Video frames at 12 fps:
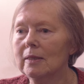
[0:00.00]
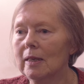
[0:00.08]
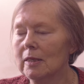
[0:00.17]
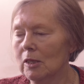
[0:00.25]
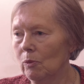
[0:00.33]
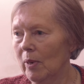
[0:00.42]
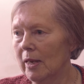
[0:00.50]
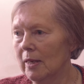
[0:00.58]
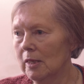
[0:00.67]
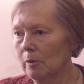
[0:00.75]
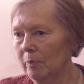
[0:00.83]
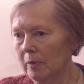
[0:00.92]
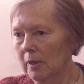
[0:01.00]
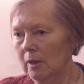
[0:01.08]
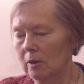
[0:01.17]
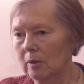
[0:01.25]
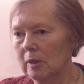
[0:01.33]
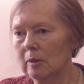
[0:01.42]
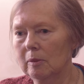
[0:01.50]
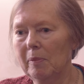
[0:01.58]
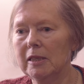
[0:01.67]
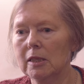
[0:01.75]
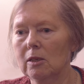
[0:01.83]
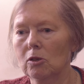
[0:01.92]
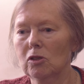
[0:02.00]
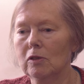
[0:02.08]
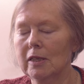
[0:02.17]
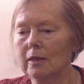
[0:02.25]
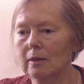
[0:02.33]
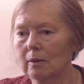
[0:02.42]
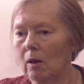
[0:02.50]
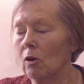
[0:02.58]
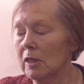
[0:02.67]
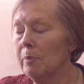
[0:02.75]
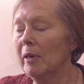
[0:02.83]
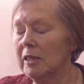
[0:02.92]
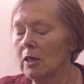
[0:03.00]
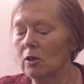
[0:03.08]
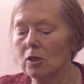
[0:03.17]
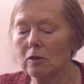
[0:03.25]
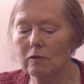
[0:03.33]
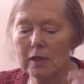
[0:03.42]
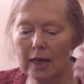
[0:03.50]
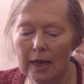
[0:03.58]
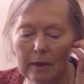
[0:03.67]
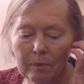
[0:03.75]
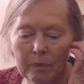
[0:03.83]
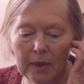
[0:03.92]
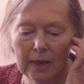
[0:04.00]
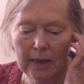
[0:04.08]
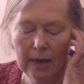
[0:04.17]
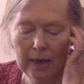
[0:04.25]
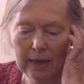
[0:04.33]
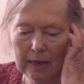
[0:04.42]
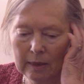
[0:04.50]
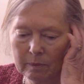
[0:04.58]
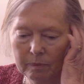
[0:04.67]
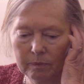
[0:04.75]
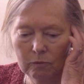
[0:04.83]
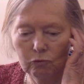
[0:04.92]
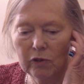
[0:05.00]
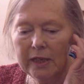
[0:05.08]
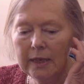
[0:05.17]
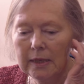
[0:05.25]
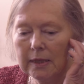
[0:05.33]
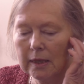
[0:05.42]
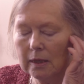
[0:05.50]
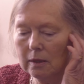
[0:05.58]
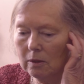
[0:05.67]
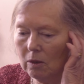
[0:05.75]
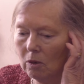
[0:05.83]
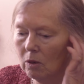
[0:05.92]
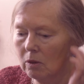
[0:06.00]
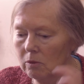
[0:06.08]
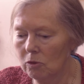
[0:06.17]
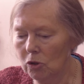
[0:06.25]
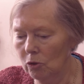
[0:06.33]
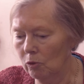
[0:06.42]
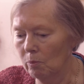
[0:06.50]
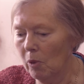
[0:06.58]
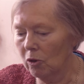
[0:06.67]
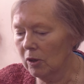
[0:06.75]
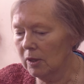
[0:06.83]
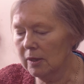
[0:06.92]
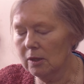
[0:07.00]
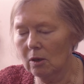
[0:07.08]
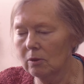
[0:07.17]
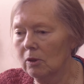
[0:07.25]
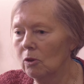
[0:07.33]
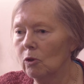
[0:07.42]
and that's where he spends a lot of time, or spent a lot of time reading or doing models or, you